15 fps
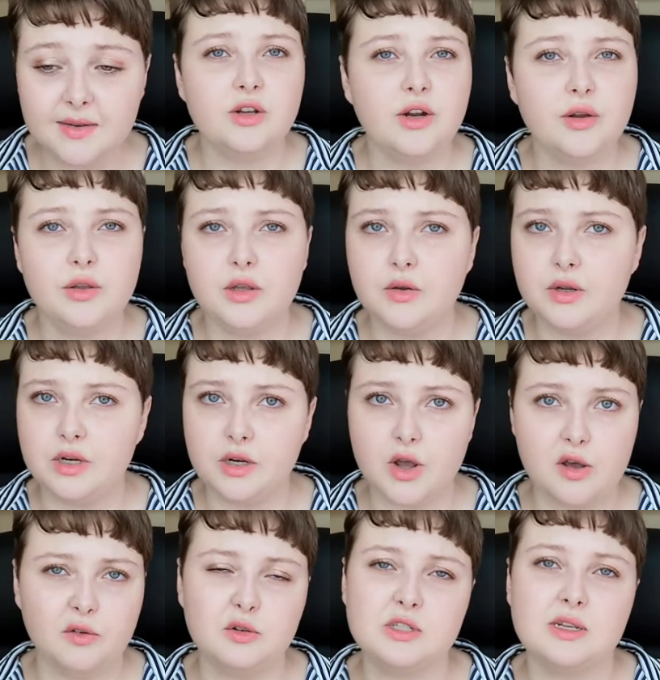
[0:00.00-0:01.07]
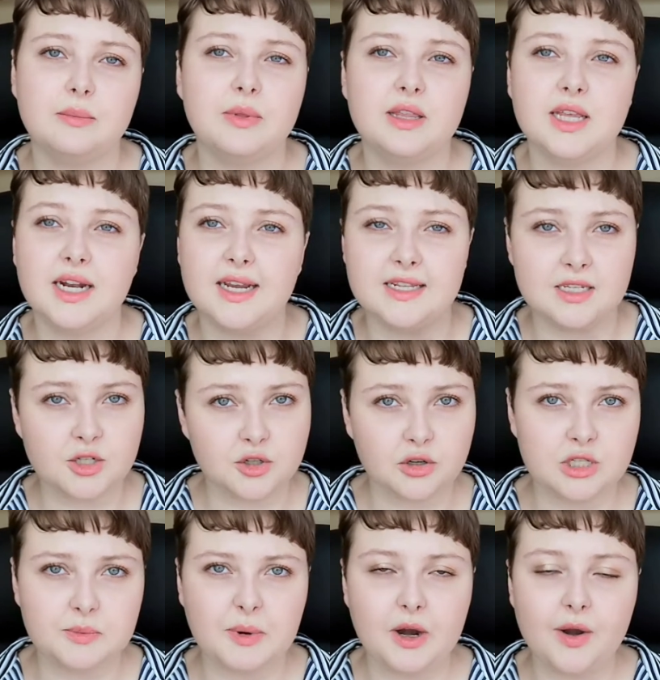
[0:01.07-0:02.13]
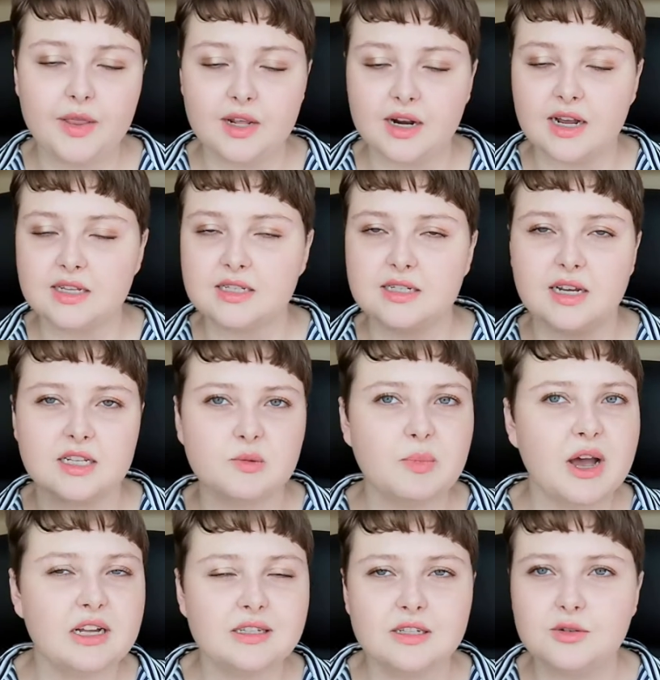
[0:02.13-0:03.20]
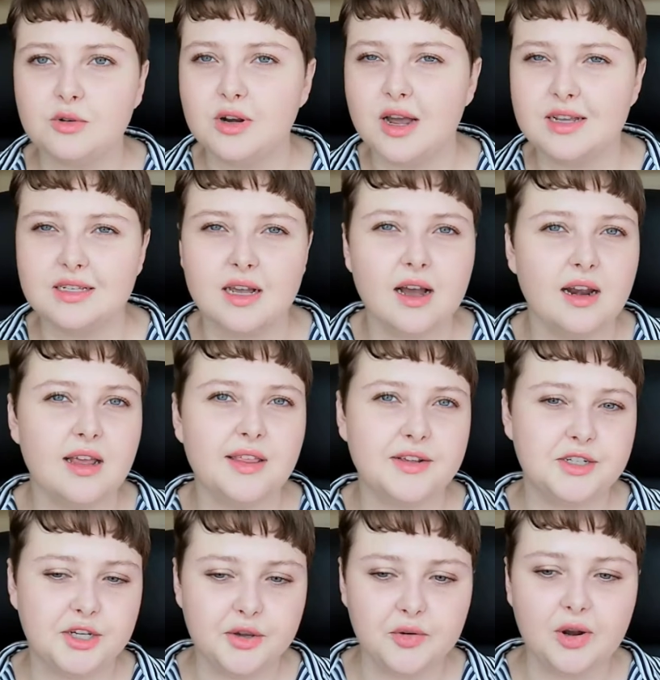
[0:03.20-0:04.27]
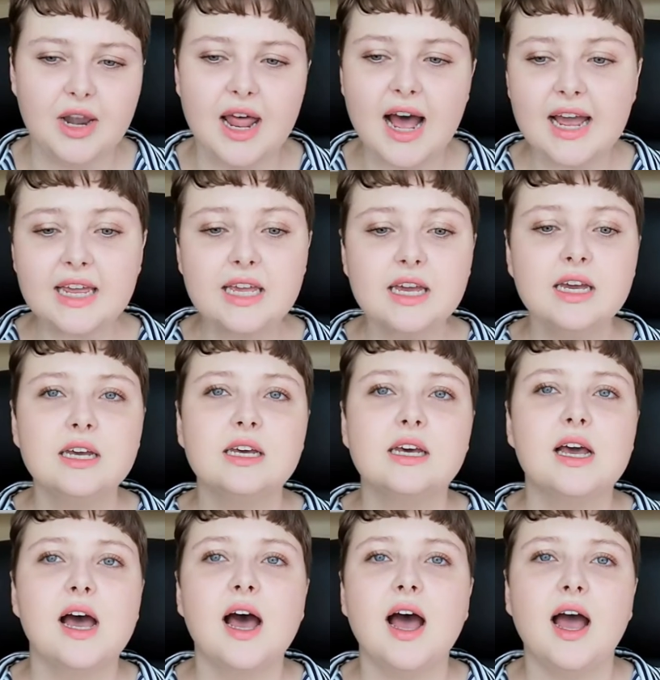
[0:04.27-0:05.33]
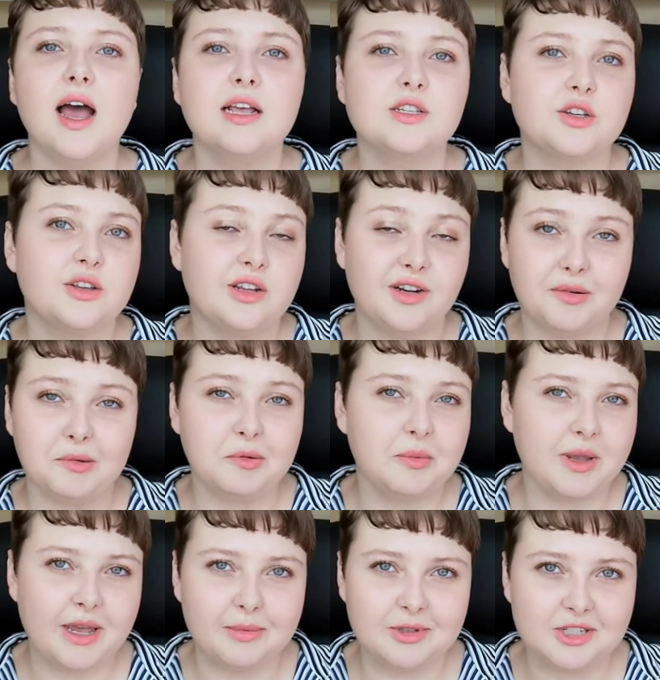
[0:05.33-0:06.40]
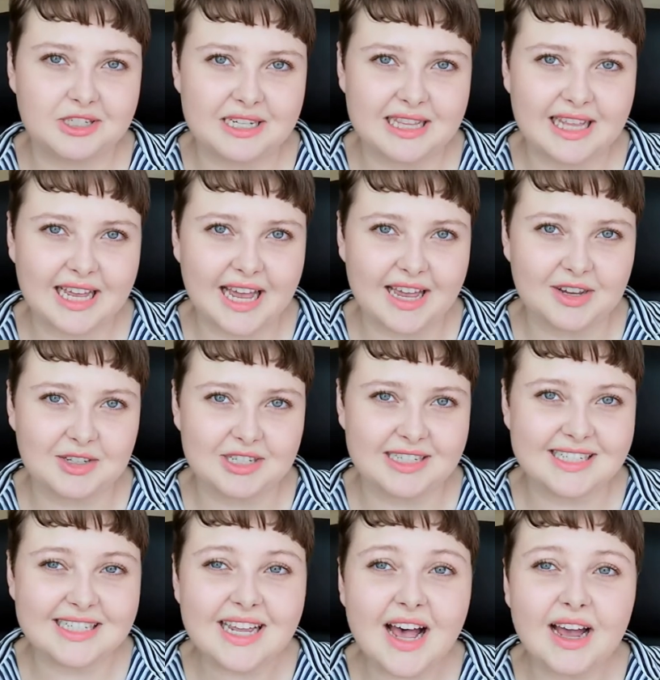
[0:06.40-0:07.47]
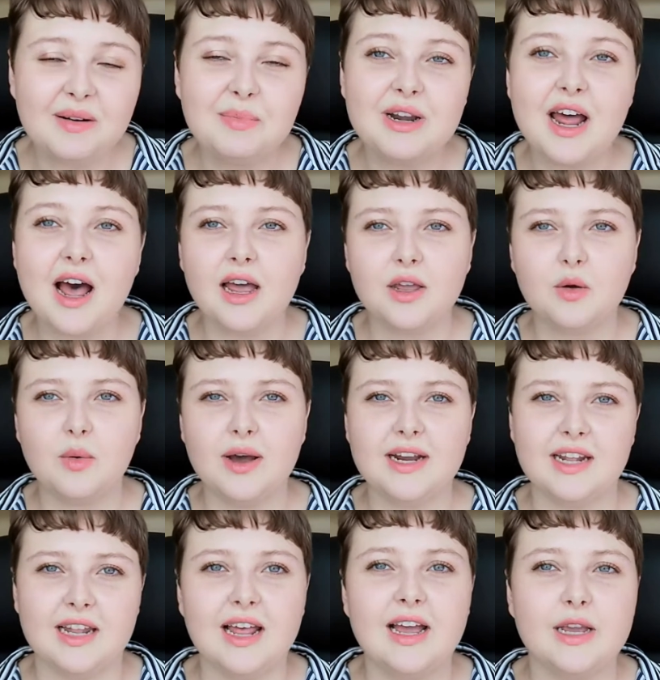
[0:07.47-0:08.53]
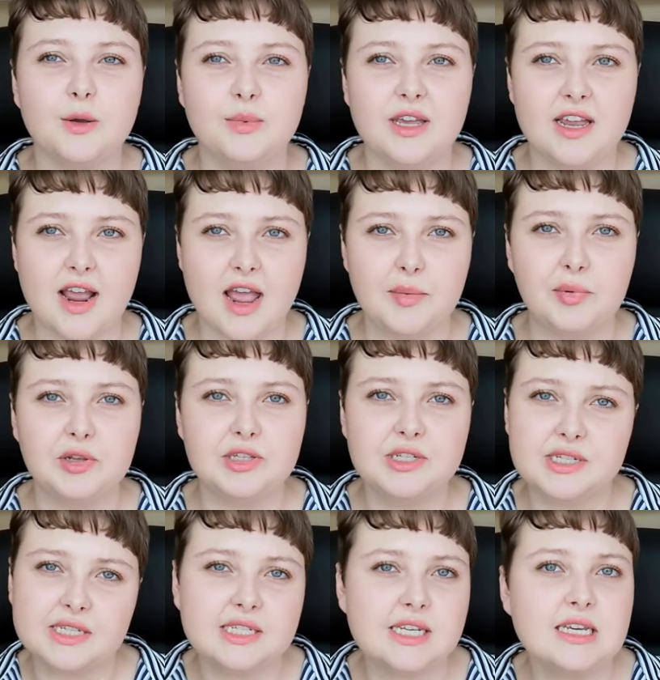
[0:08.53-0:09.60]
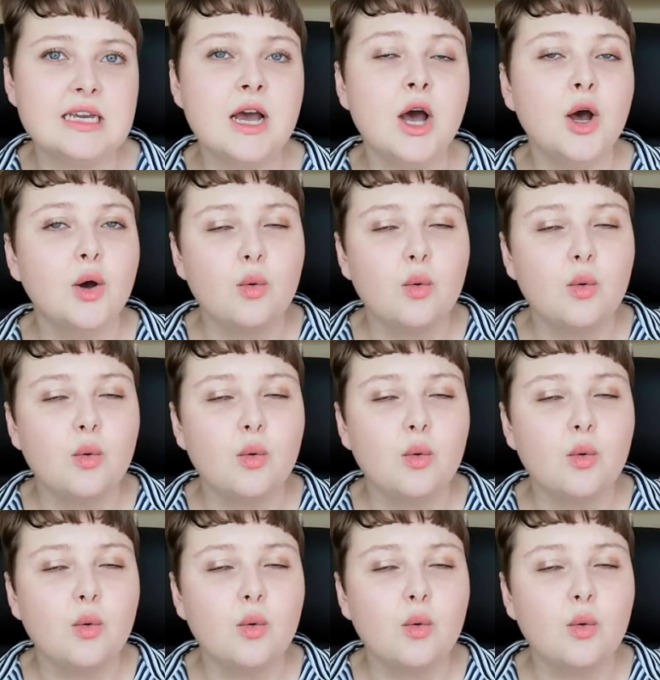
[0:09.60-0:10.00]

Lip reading: So you know, you can go for something that isn't transparent, that has a nice pattern or nice color that you like, so that no one will be able to see the chaos inside, but I quite like being able to see